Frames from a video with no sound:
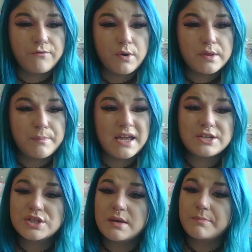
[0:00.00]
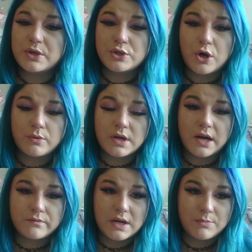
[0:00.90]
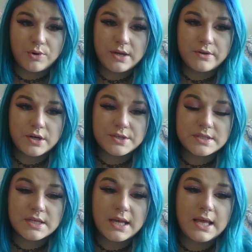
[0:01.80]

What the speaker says: for the patient, but no non-rebreathers.